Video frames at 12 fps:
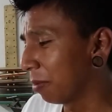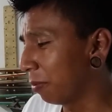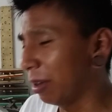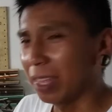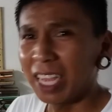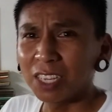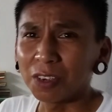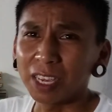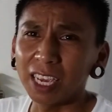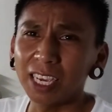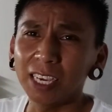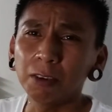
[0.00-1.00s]
But that's
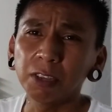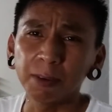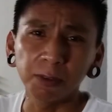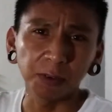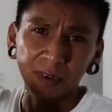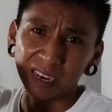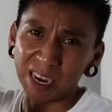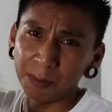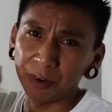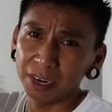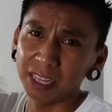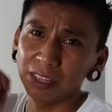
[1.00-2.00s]
okay. I was able to
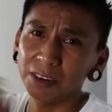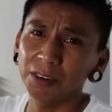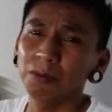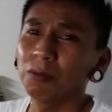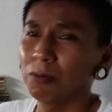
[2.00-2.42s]
hammer it in there,